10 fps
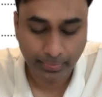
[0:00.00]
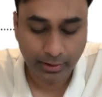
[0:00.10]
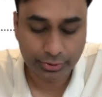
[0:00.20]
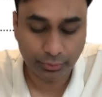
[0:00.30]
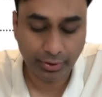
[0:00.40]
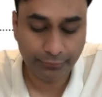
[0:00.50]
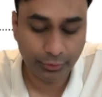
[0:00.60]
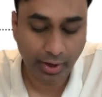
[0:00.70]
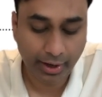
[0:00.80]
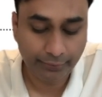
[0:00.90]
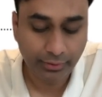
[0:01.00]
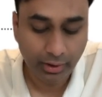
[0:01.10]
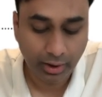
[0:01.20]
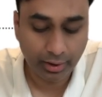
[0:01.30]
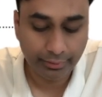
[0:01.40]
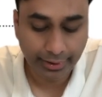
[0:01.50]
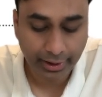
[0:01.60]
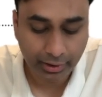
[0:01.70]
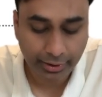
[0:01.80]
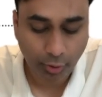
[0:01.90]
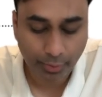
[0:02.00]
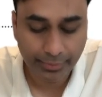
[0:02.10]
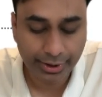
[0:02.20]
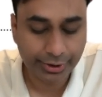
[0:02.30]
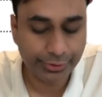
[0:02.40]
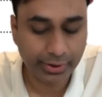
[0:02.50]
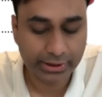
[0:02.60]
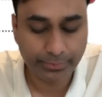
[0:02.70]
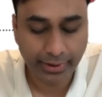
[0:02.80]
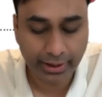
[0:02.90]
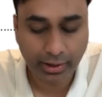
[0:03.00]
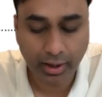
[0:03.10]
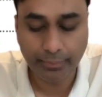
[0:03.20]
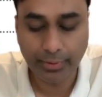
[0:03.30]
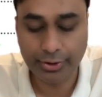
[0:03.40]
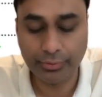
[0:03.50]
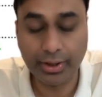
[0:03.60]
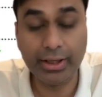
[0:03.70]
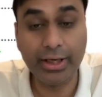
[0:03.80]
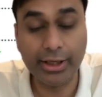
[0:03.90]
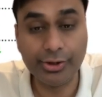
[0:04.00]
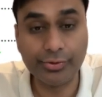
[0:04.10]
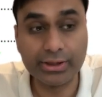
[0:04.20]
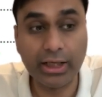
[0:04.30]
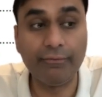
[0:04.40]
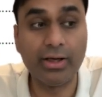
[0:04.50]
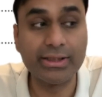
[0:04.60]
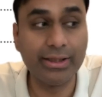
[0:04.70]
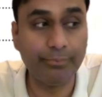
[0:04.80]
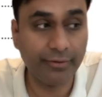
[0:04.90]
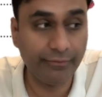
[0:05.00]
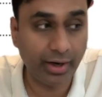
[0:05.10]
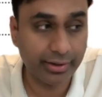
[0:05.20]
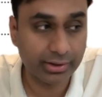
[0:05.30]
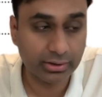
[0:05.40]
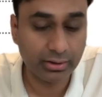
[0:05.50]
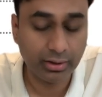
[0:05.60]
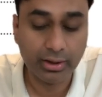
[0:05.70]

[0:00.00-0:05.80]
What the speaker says: So if you have a real denominator, you can split it up and you can get yourself a simplified result.